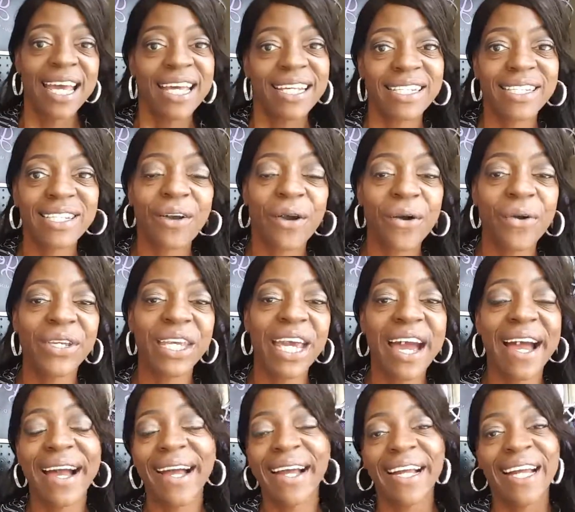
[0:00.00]
So
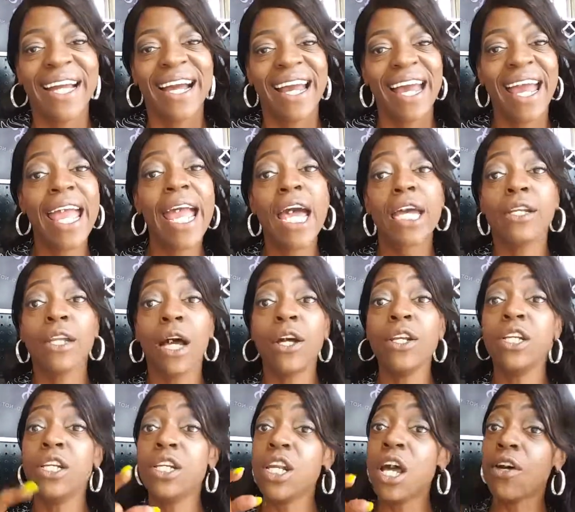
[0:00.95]
yeah, and
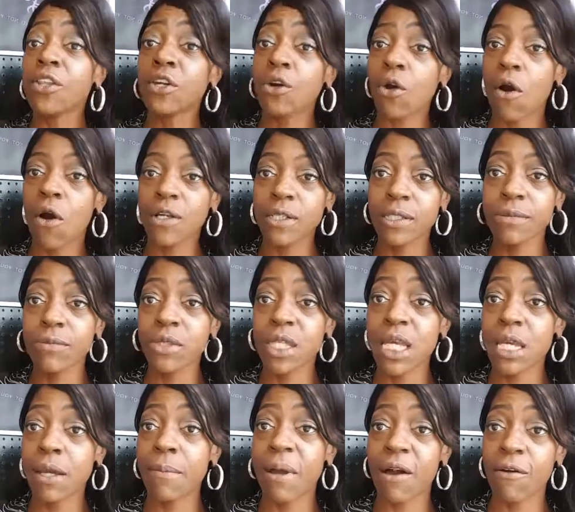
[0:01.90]
another awesome
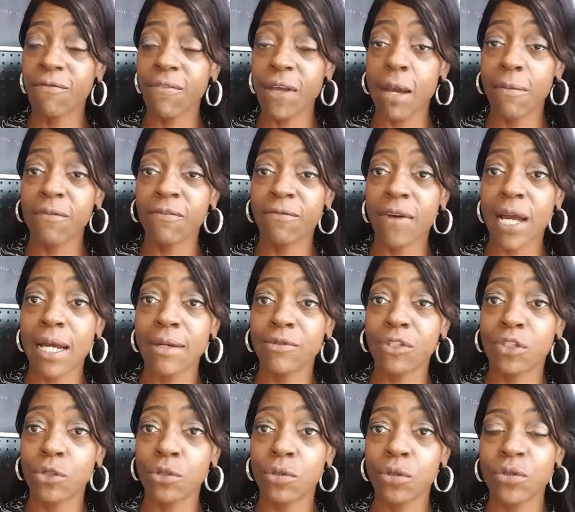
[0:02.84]
thing about FabandFive
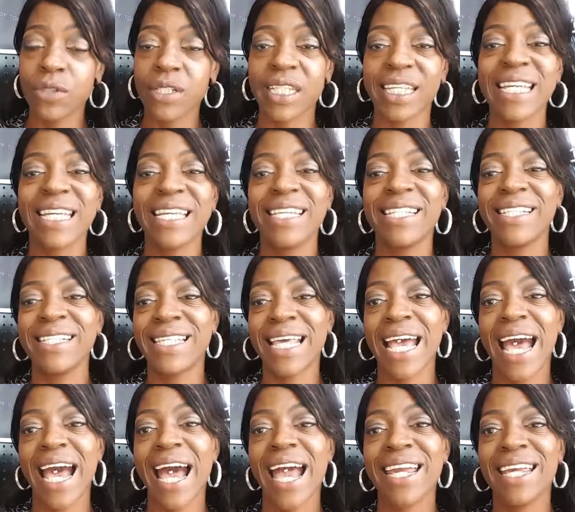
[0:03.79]
Jewels is
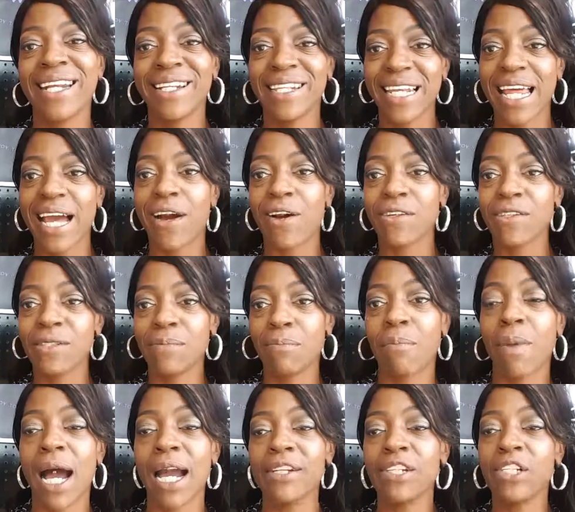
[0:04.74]
that it allows
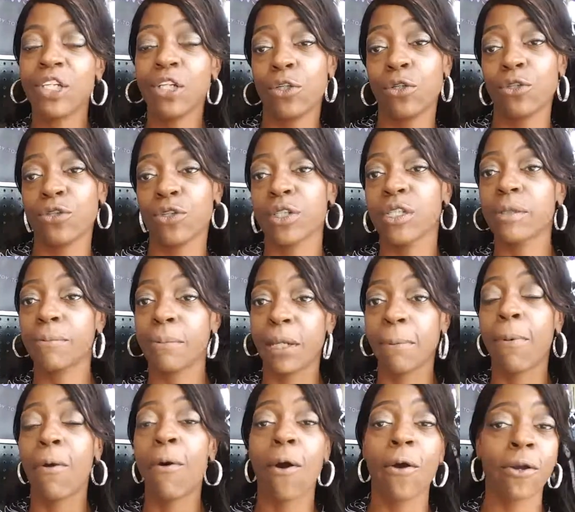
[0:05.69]
my children to be
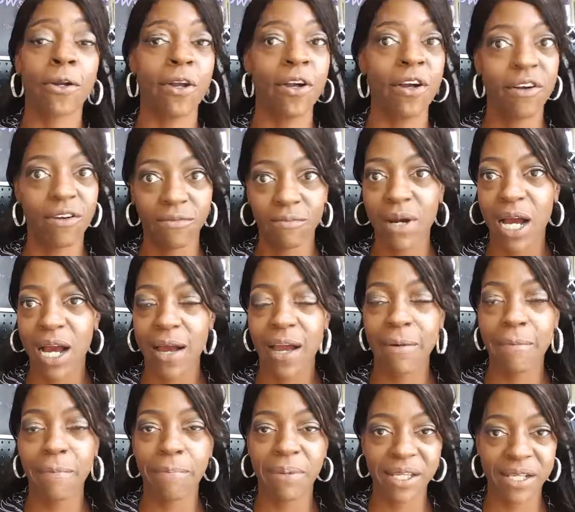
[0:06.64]
part of my
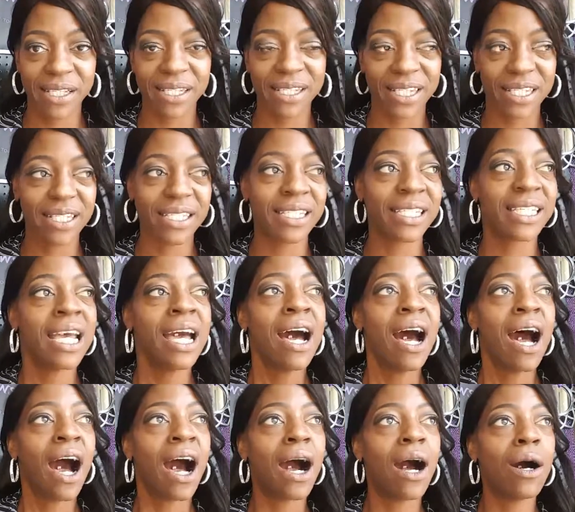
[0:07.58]
business.
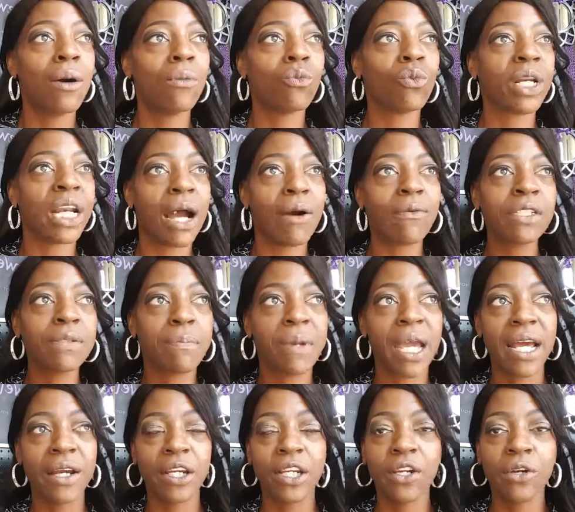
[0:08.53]
When I was
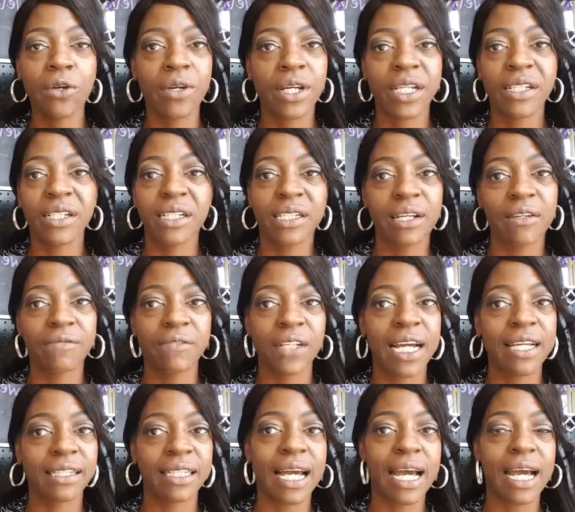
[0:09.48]
manicuring and stuff
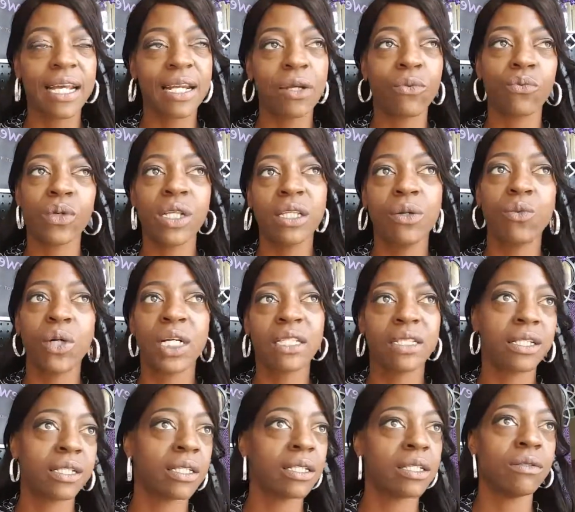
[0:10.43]
like that, it really
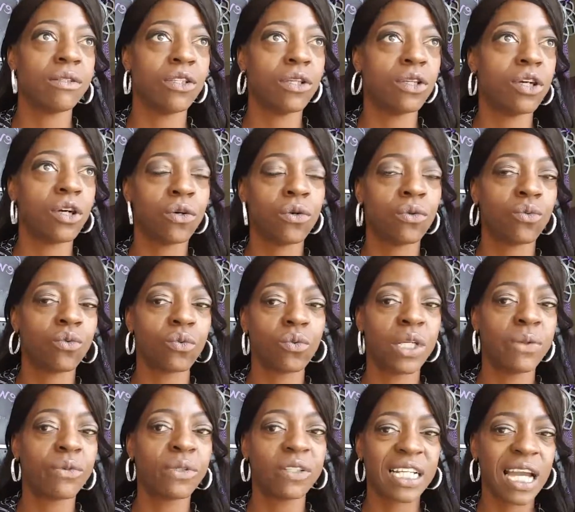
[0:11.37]
wasn't, you know,
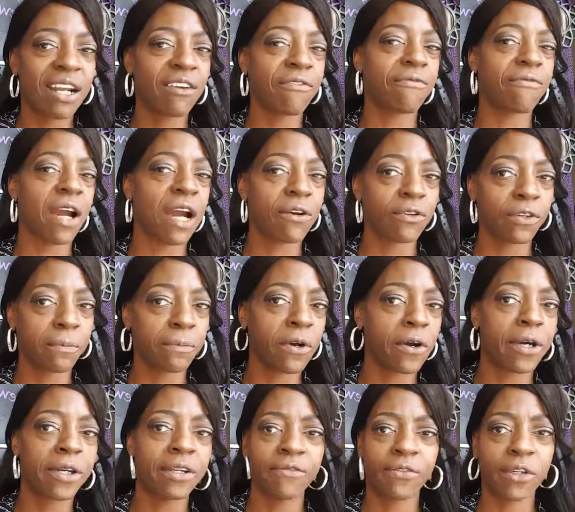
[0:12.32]
it was kind of frowned
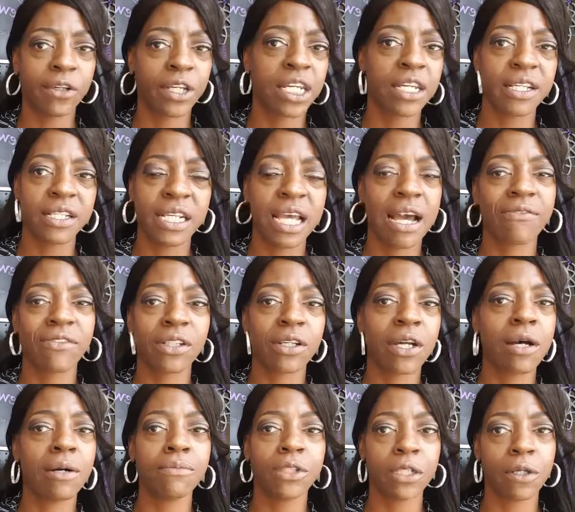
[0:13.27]
upon if your kids have to
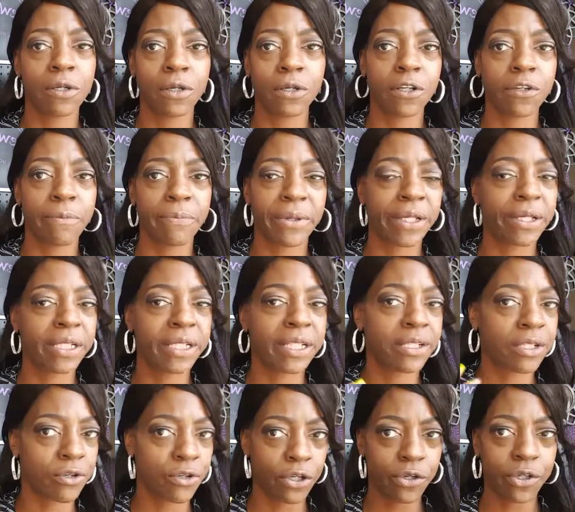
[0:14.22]
come to your
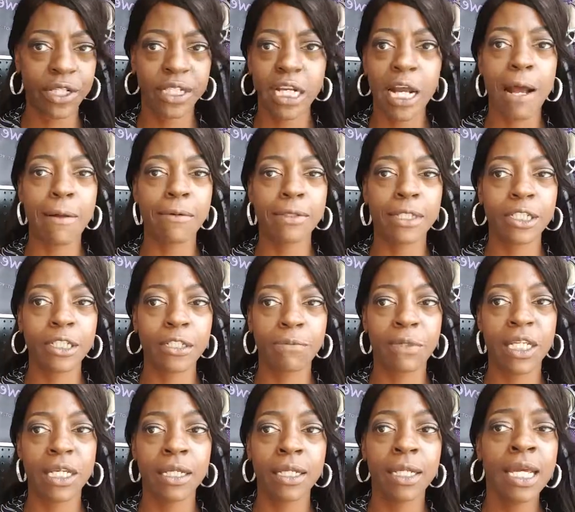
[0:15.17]
business or your
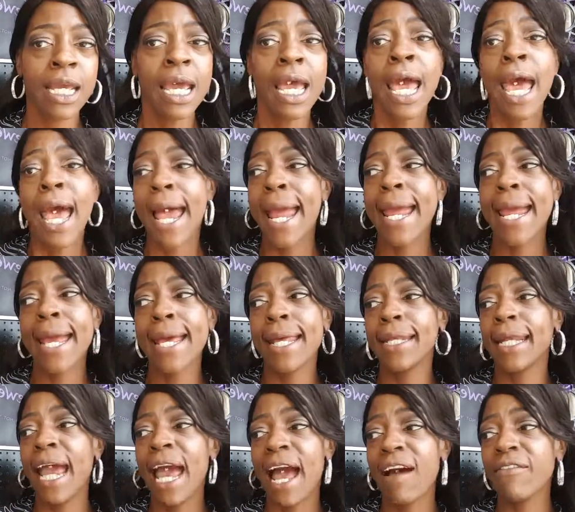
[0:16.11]
establishment.
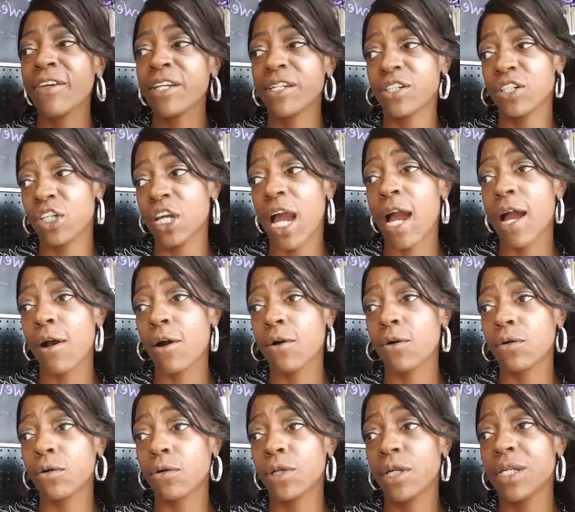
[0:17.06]
And having a
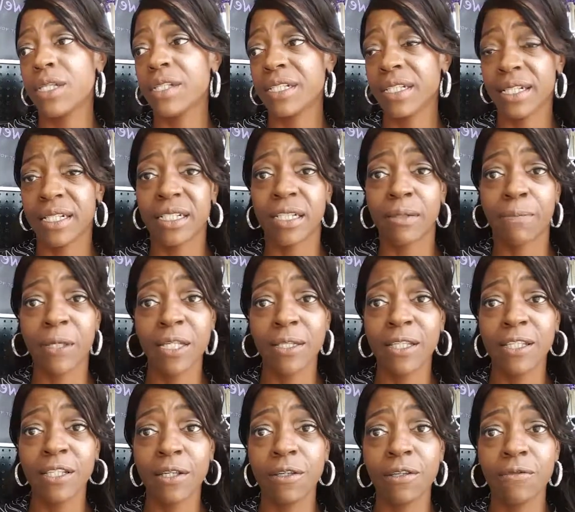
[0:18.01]
child is
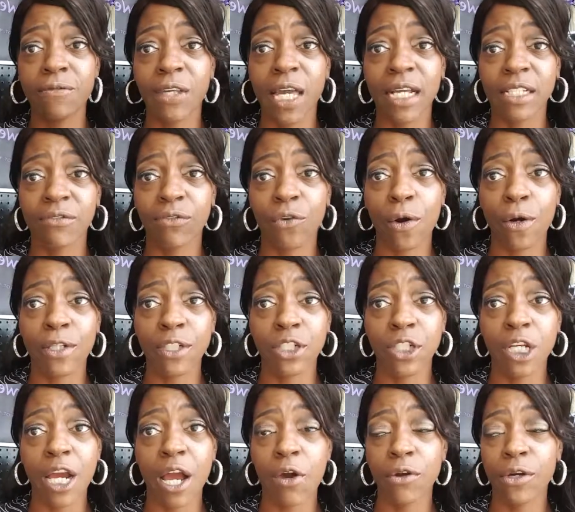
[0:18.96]
expensive as far as
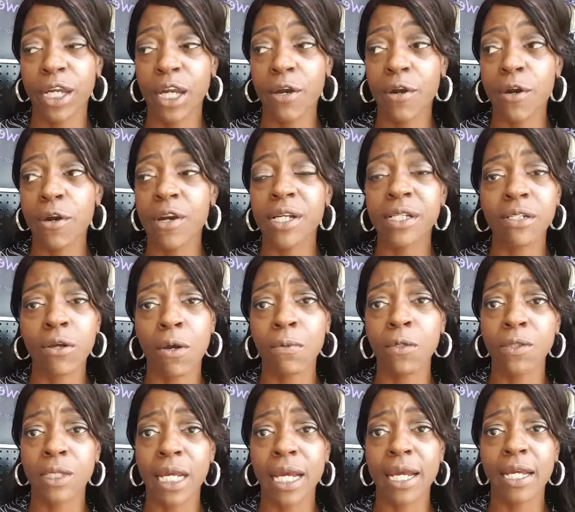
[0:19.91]
childcare. It's
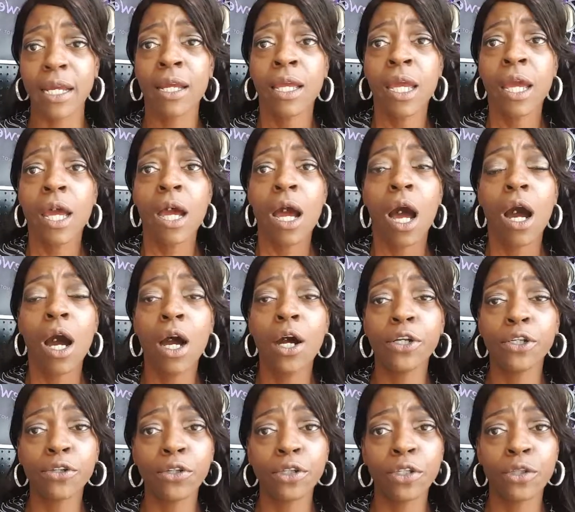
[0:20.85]
almost like
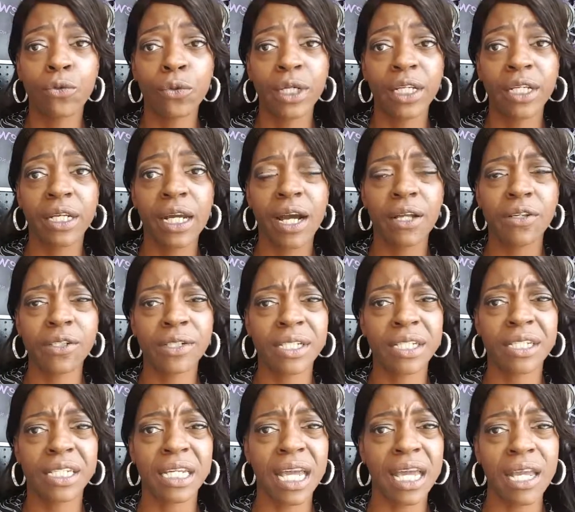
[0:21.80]
$120
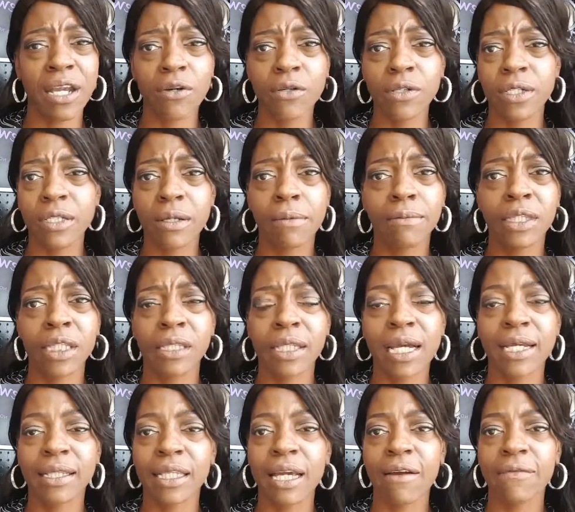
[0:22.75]
a day or something
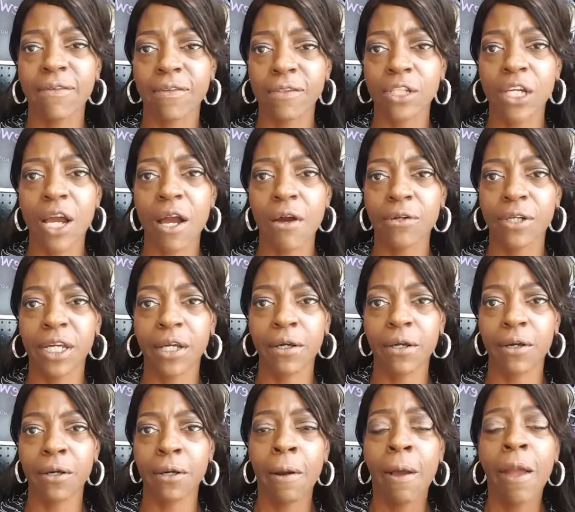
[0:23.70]
like that for
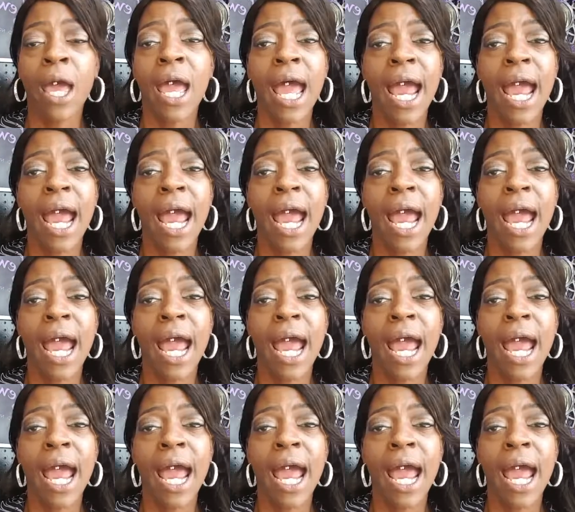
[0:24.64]
childcare.